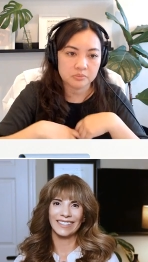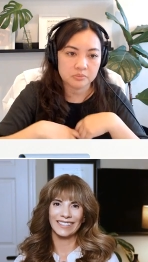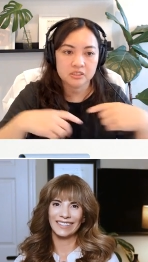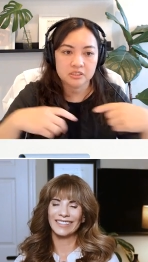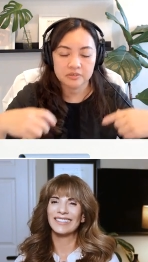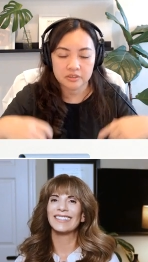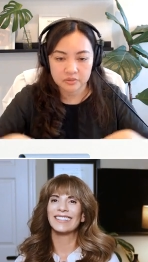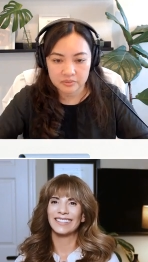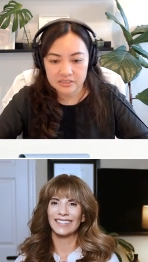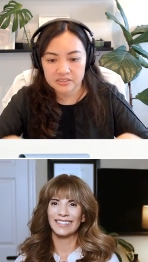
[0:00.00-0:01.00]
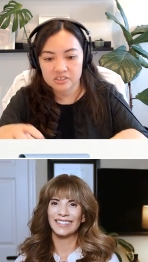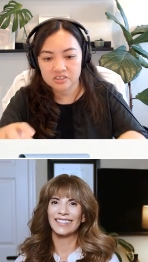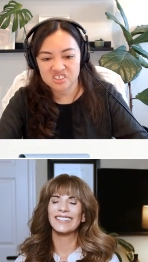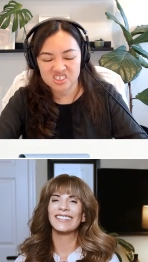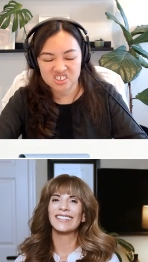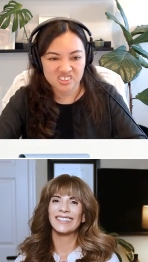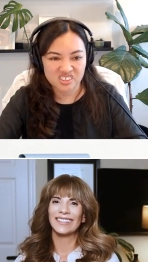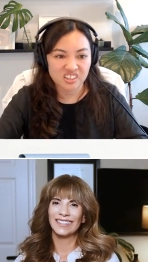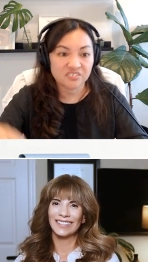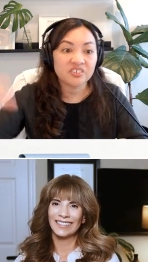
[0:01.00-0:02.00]
Speaker 1: belt around your waist, sensors on your
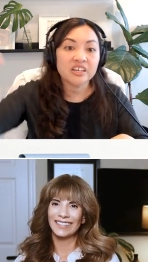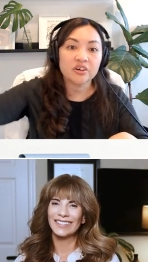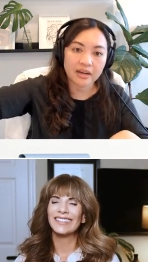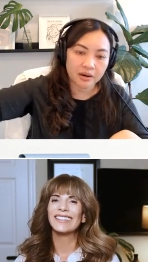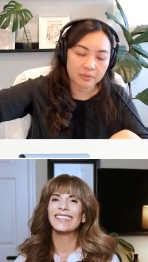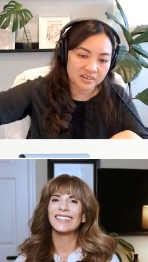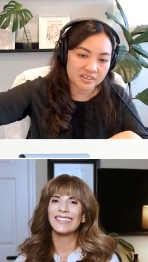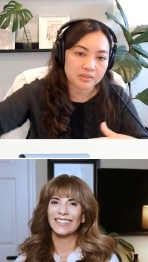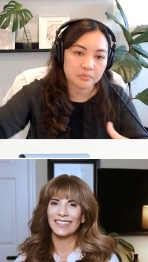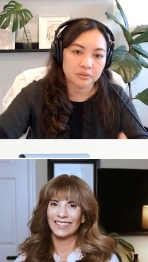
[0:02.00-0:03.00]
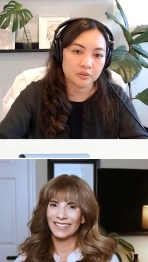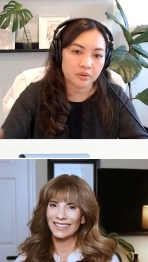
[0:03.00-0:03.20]
leg, video camera, and somebody